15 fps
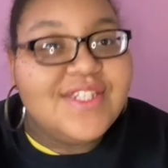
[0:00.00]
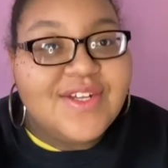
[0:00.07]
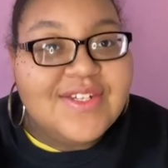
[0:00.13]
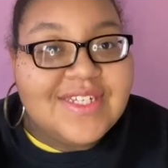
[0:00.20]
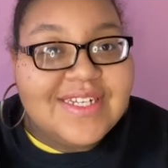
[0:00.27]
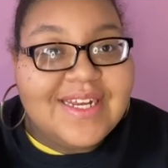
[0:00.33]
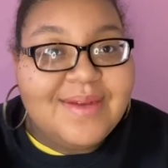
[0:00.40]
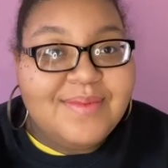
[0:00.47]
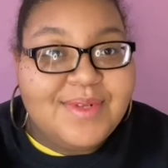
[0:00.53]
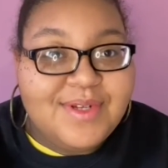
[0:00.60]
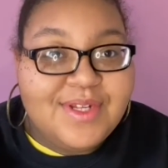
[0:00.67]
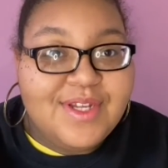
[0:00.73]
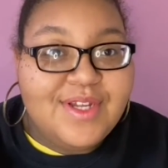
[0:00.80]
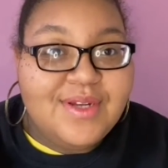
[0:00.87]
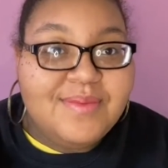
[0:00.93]
today I'm
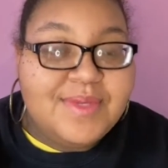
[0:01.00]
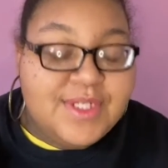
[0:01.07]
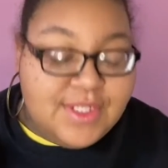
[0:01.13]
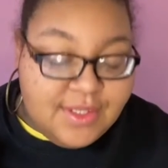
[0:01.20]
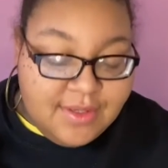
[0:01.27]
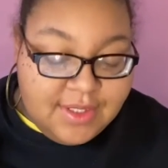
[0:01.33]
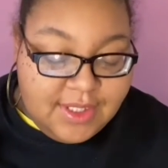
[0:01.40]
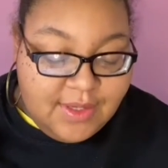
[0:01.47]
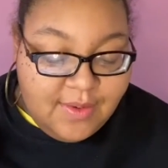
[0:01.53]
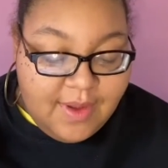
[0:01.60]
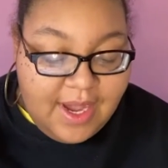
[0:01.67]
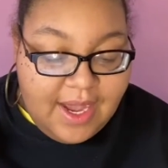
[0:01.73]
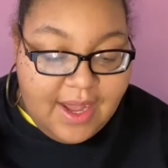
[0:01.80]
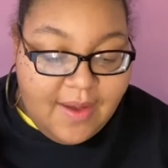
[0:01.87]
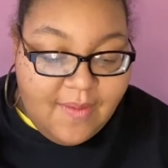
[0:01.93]
literally going to be showing you
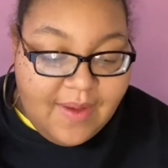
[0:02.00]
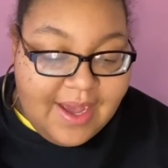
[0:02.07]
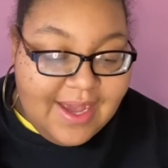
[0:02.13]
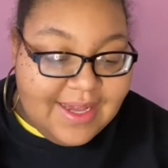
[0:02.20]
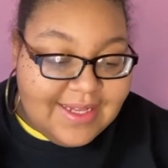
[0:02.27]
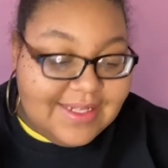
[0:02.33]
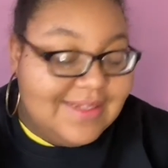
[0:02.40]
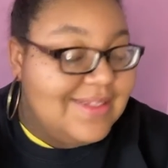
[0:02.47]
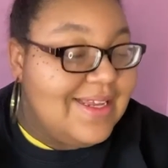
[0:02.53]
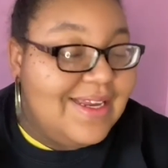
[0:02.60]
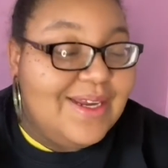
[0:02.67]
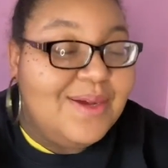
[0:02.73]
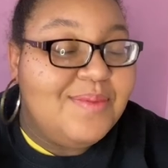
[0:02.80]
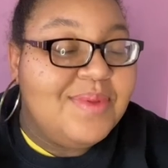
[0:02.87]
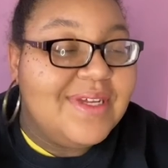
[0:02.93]
how I set
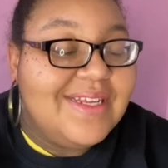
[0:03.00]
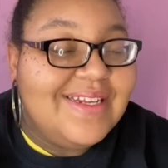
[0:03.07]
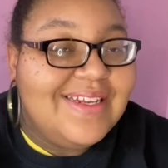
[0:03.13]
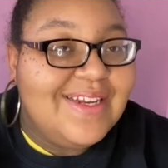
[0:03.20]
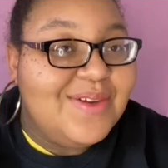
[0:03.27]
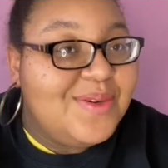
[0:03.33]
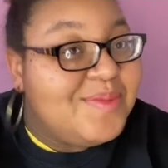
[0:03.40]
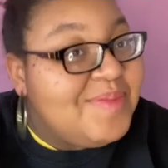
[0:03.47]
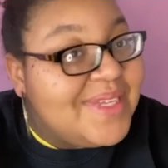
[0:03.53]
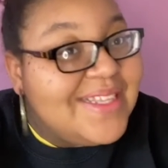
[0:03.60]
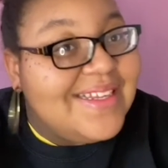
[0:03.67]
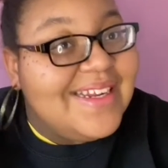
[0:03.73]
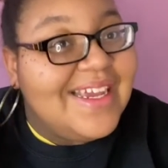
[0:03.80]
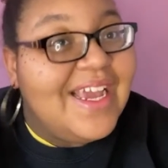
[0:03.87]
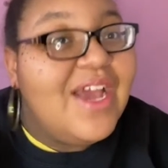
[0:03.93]
up
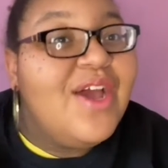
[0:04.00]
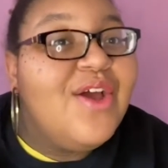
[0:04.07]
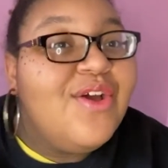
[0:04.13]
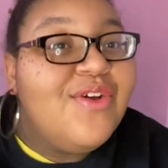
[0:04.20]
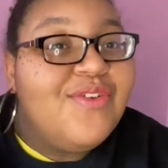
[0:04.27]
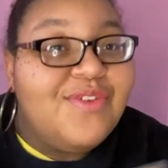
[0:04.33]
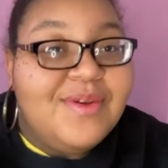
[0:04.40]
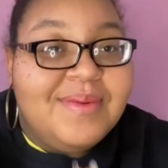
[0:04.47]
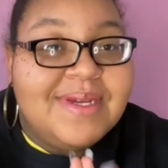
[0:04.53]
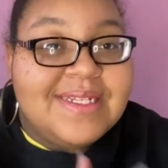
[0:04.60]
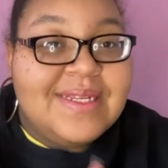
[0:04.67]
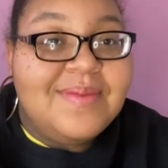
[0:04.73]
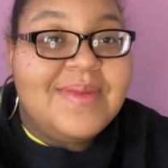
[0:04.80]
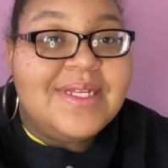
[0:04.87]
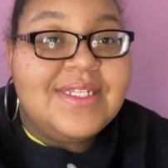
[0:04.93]
Notability for my
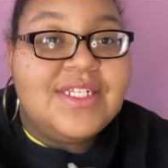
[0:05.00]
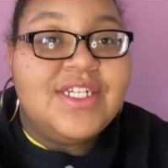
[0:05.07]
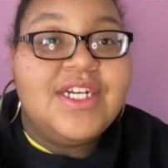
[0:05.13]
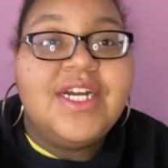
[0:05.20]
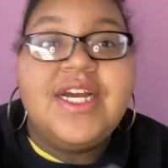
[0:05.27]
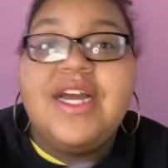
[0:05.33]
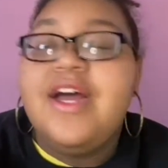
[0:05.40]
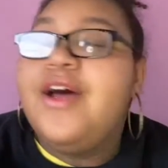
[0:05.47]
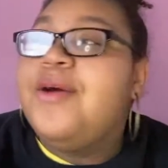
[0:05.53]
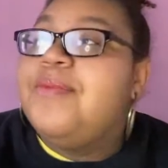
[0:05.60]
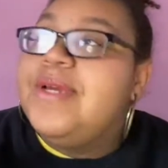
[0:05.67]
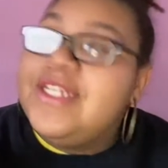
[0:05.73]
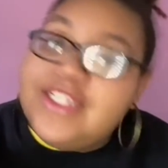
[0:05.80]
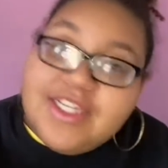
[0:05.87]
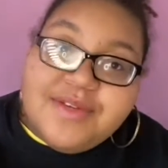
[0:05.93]
semester.
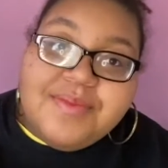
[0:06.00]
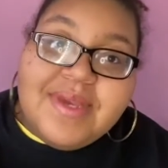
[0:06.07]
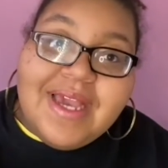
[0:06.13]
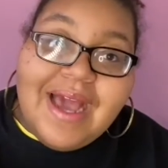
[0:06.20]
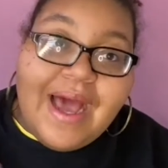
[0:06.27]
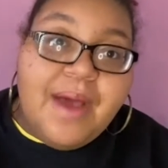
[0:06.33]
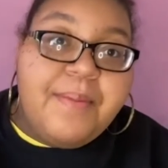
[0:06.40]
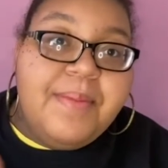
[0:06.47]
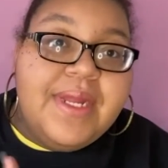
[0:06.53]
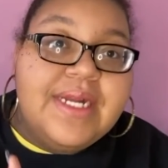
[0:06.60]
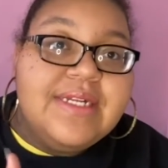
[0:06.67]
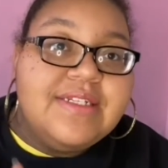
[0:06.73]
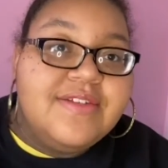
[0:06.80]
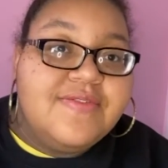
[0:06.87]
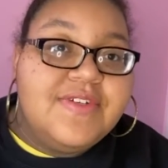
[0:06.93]
It took me a hot
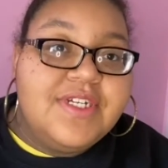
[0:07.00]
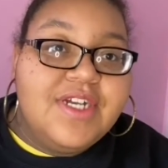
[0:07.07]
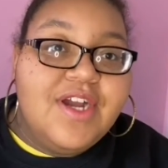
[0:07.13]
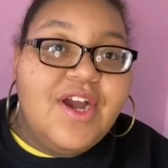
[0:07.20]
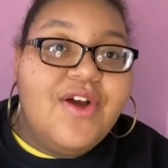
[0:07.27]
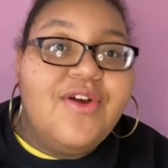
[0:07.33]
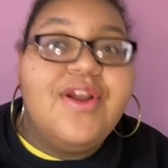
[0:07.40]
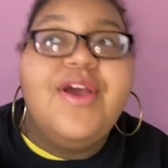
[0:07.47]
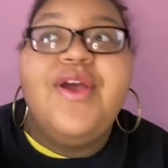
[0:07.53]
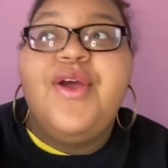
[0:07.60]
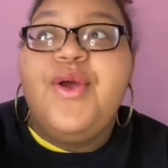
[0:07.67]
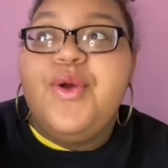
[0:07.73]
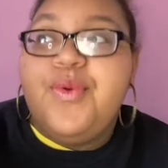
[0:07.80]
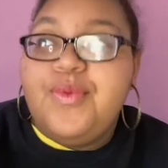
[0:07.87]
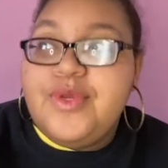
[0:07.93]
minute to figure out
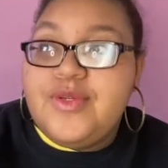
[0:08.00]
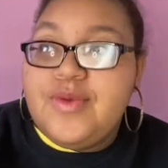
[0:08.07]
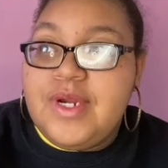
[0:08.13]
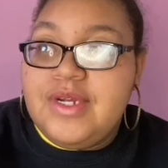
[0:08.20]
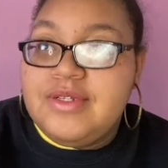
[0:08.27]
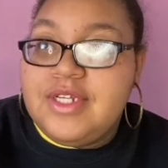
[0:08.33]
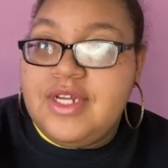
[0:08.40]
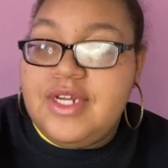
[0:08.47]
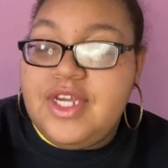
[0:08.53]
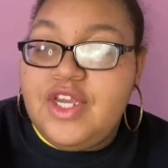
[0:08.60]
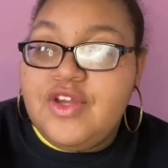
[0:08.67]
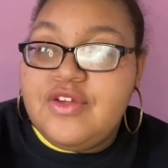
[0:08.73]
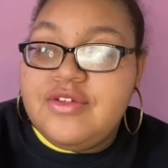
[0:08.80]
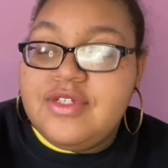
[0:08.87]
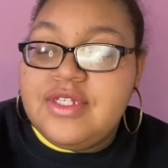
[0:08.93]
which one I was going to
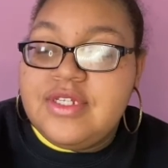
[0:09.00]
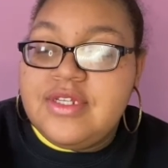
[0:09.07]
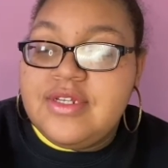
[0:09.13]
use.